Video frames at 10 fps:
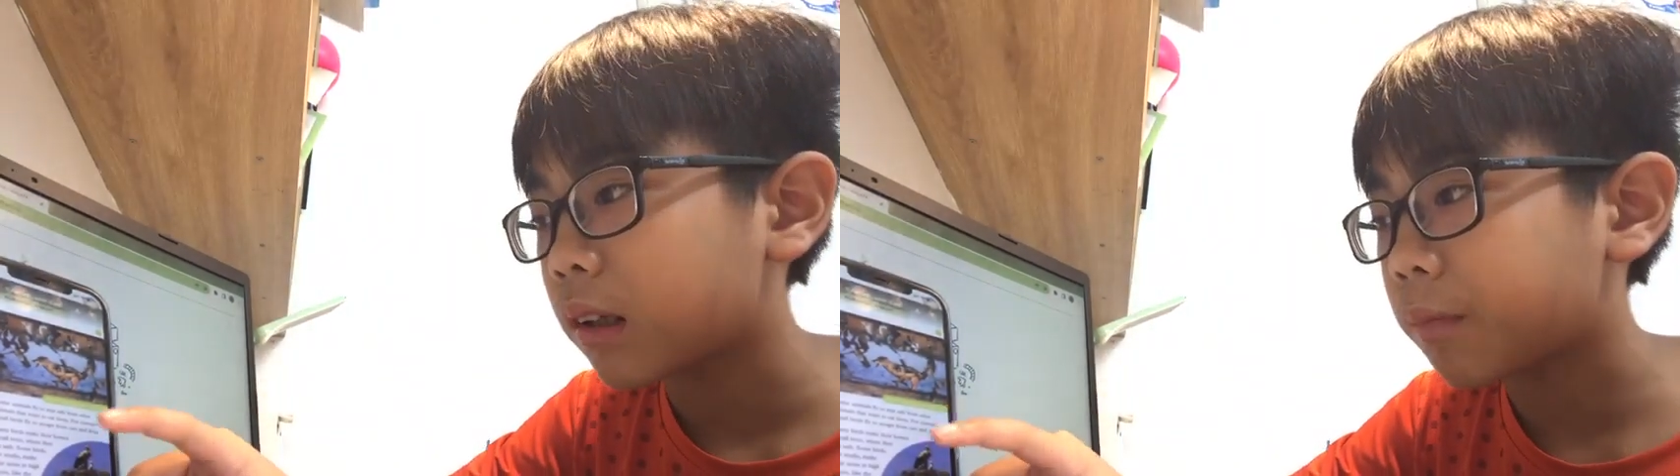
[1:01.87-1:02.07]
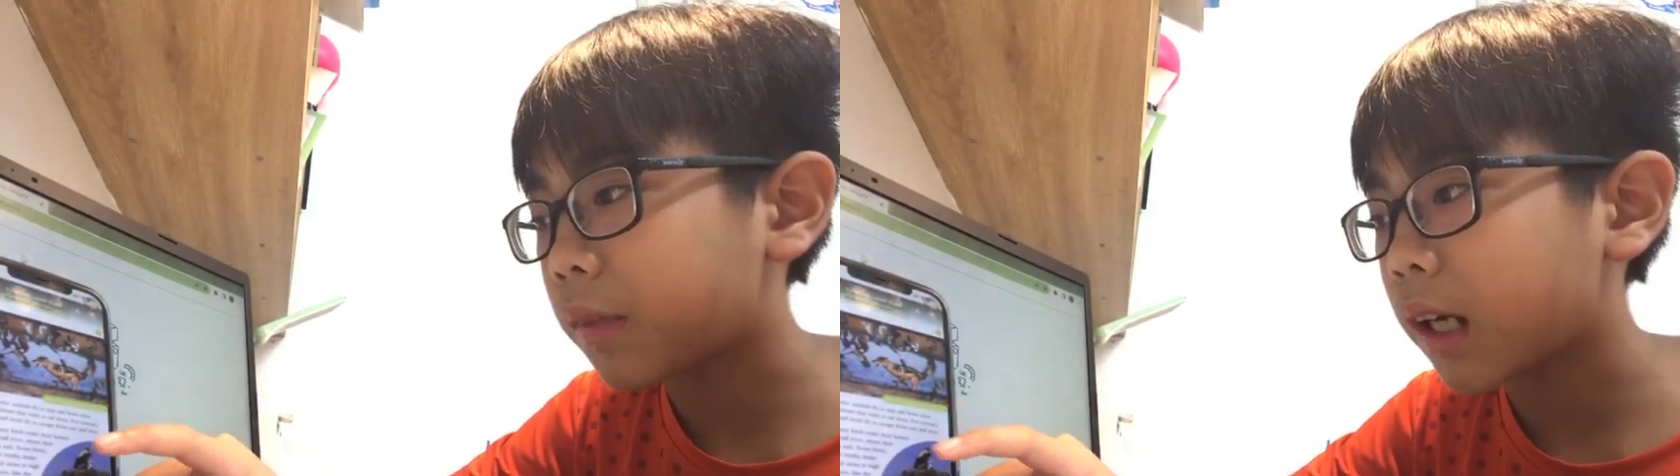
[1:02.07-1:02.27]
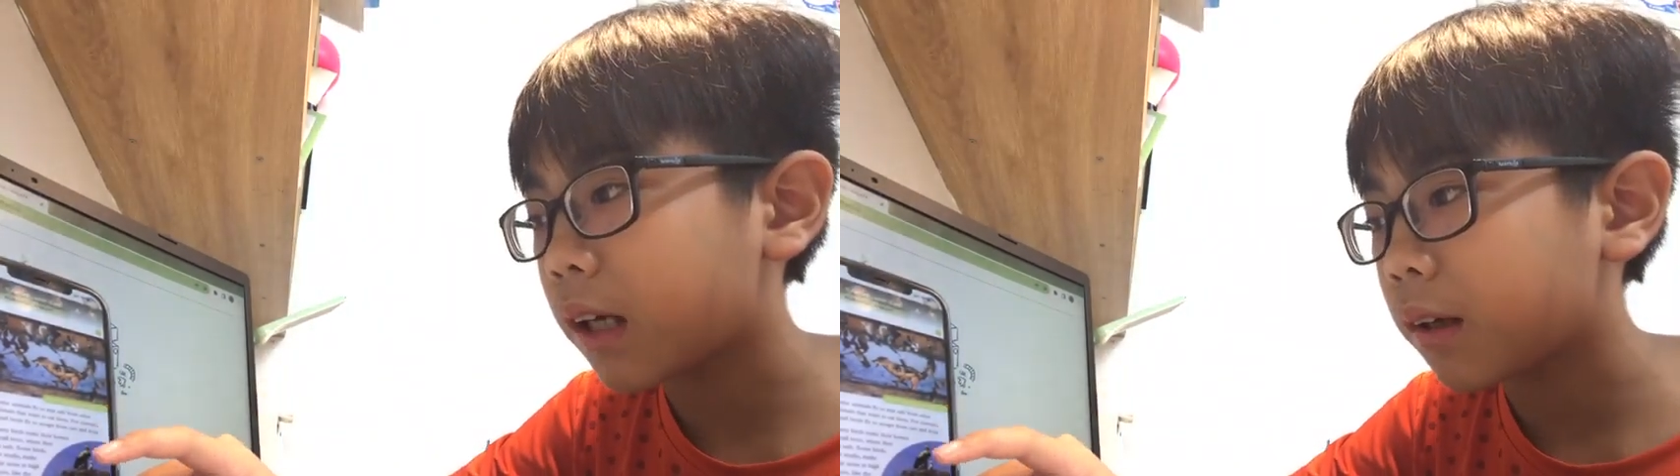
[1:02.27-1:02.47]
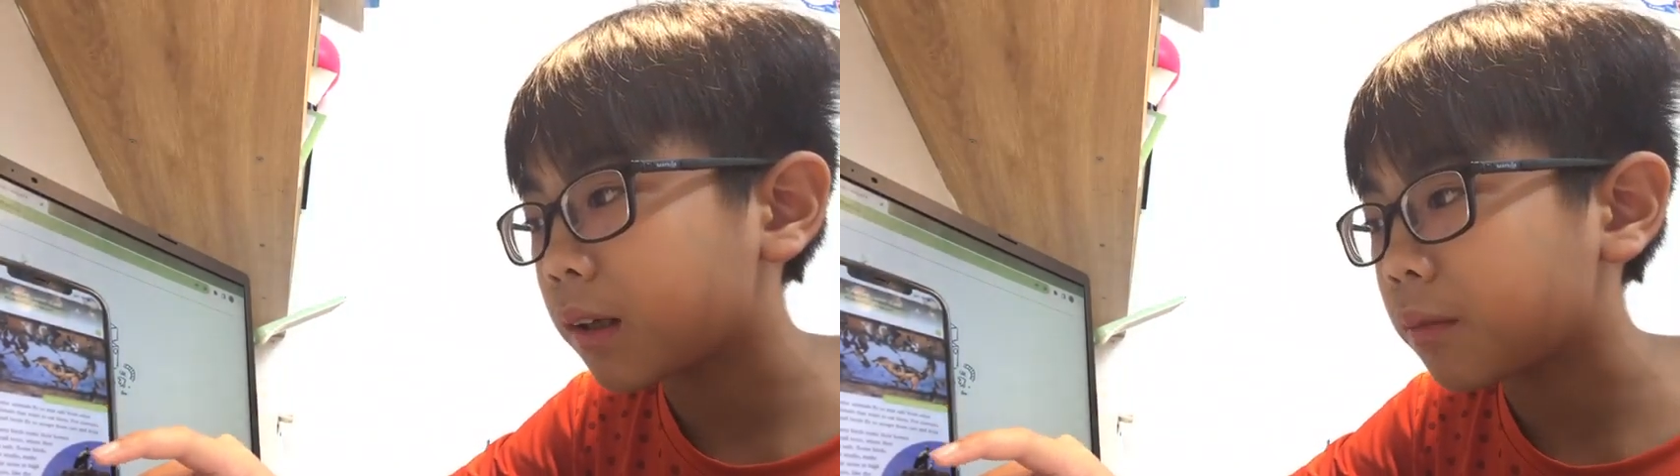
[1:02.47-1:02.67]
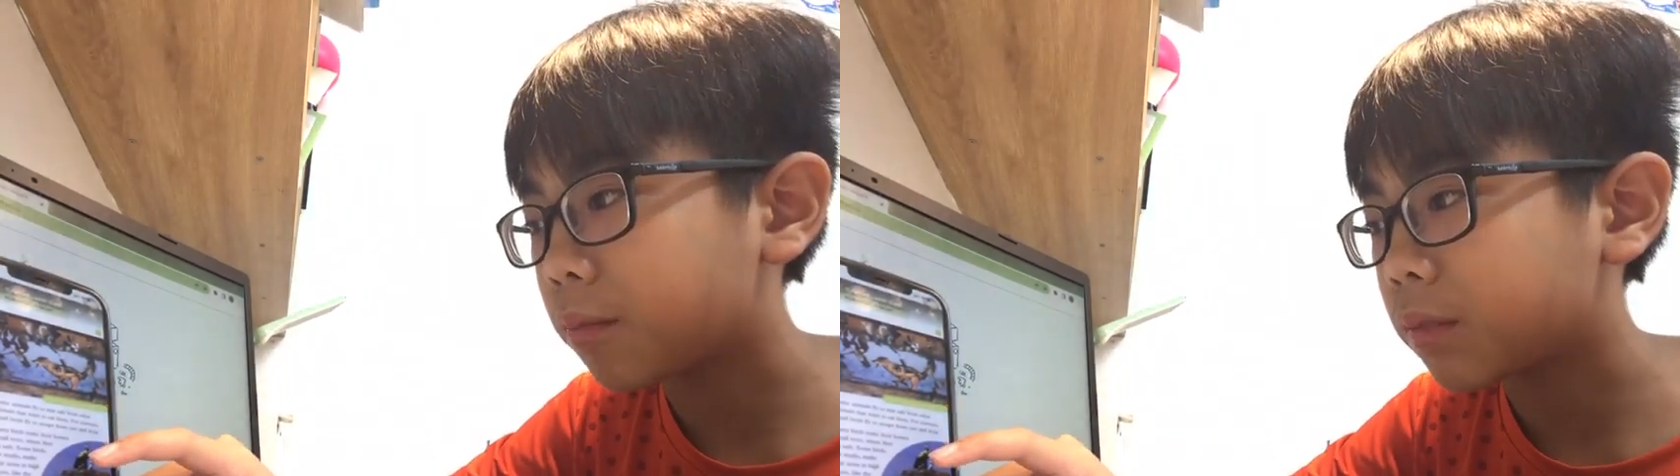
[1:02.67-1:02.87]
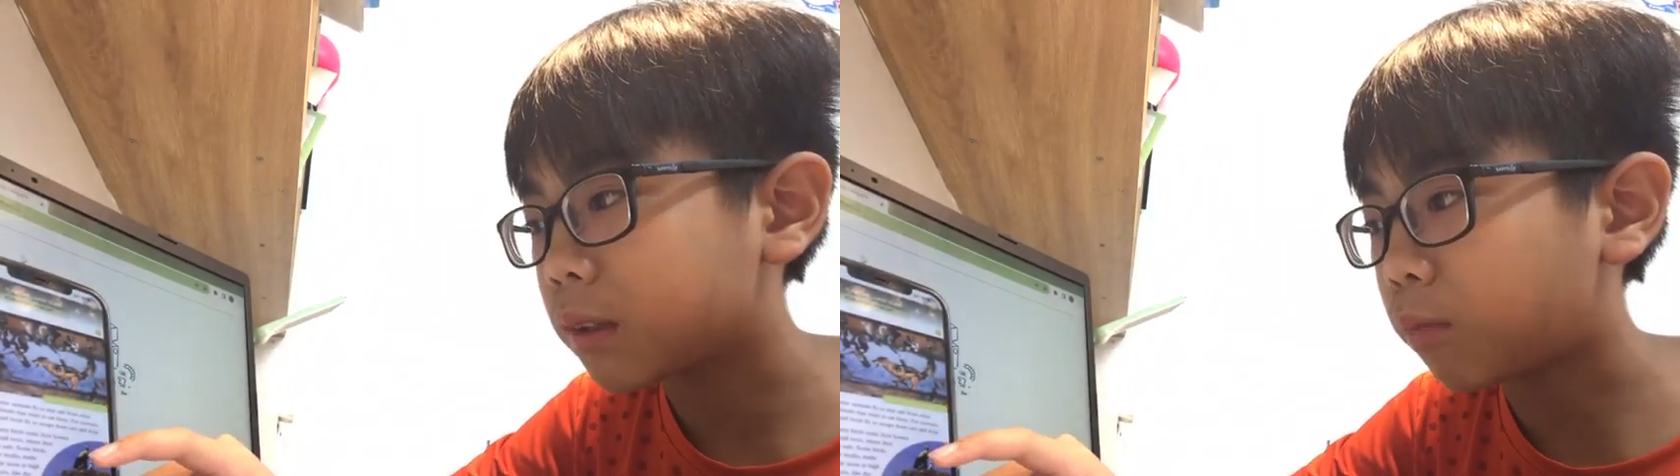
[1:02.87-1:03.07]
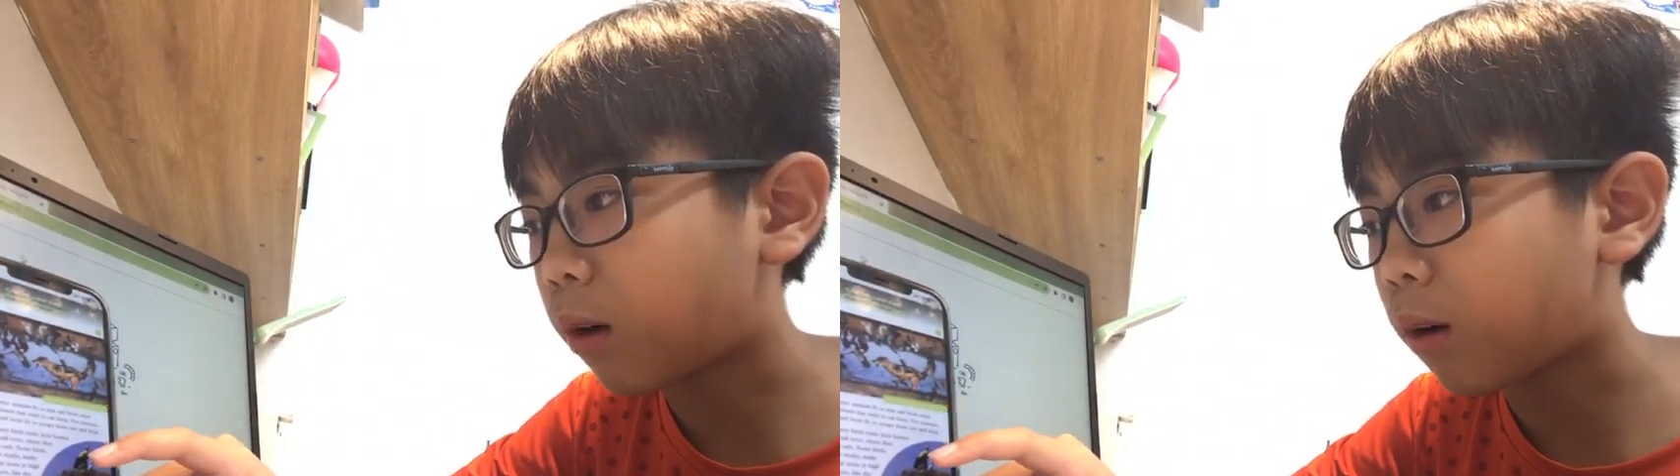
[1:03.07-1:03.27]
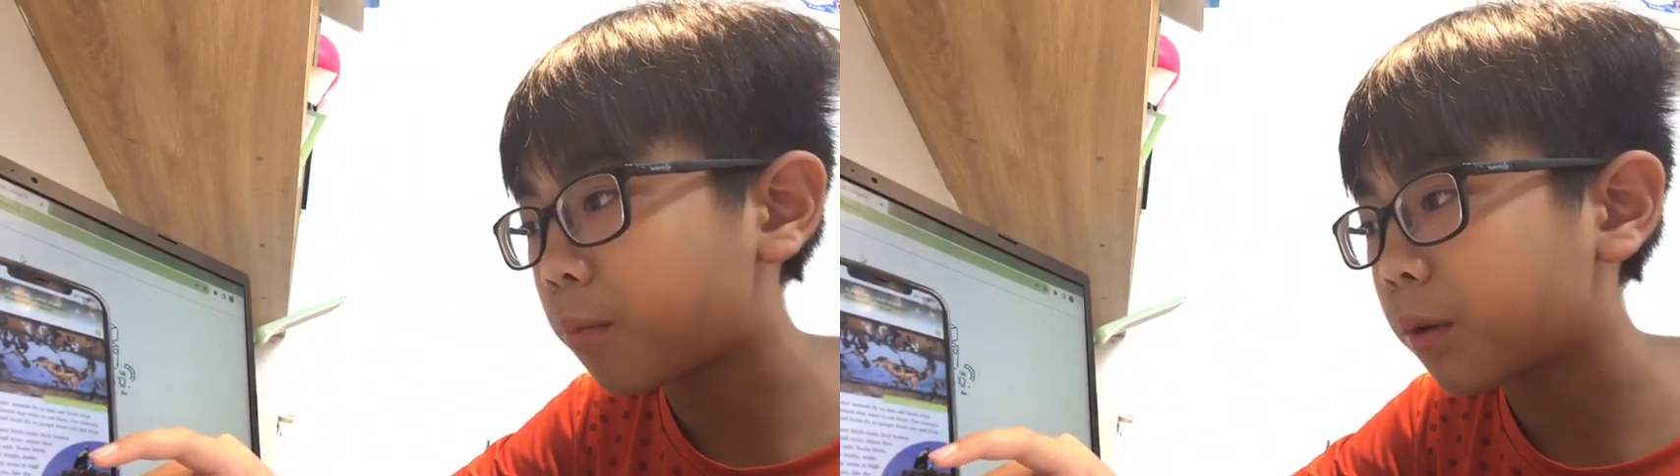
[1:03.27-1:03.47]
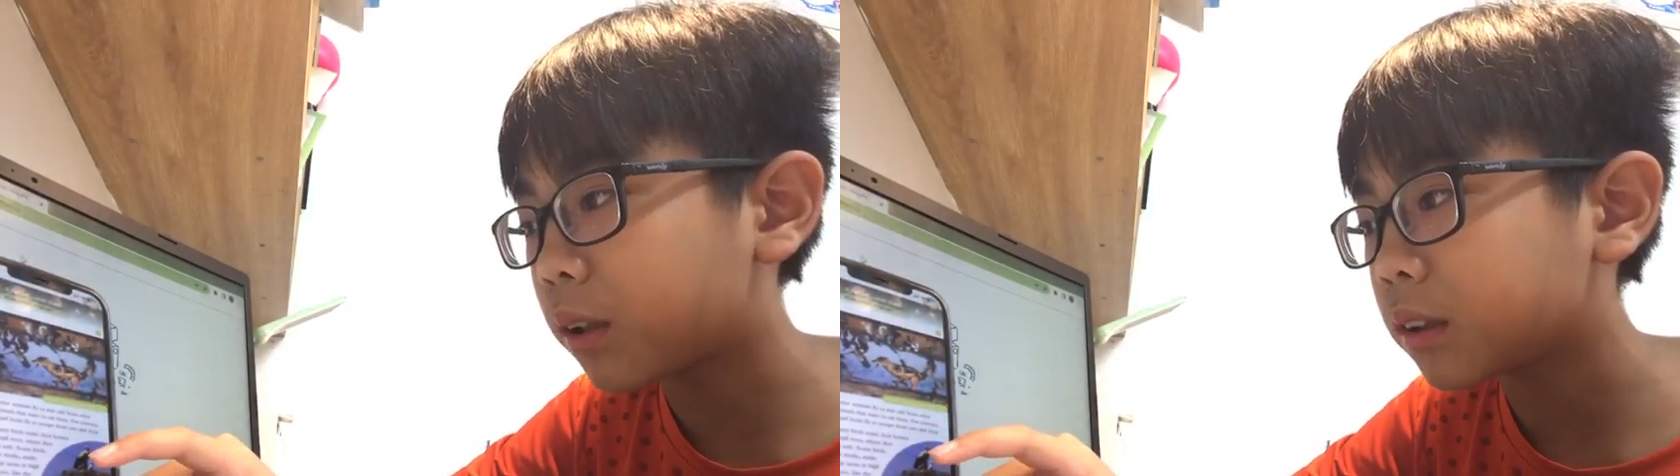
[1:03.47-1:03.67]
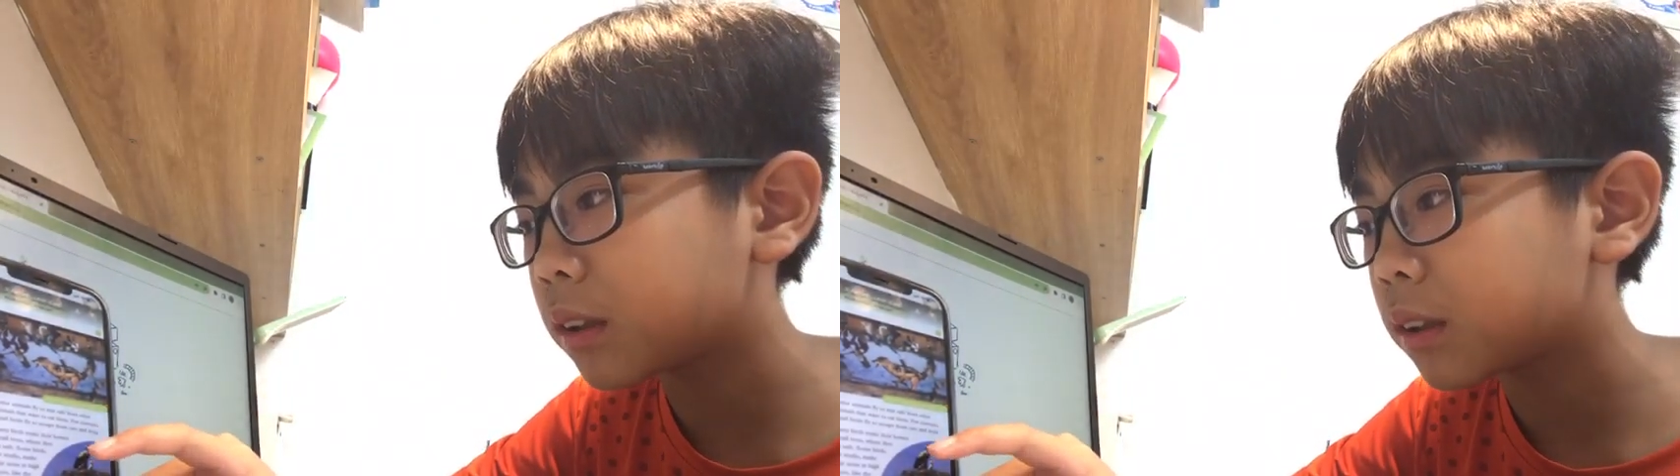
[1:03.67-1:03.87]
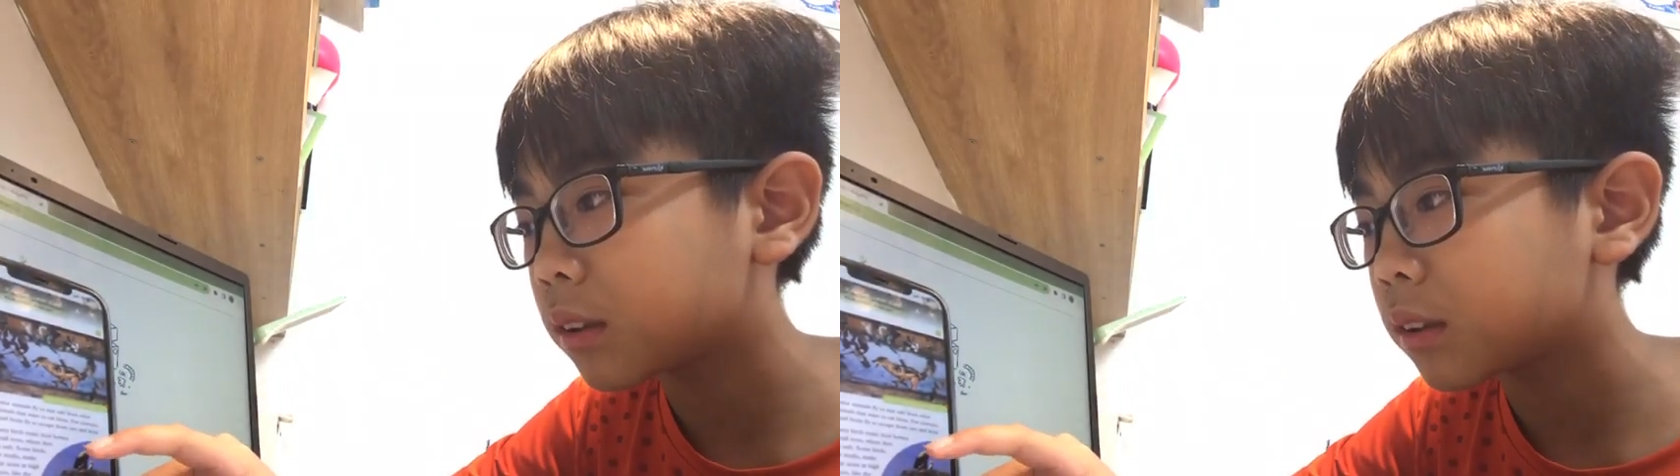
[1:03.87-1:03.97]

small birds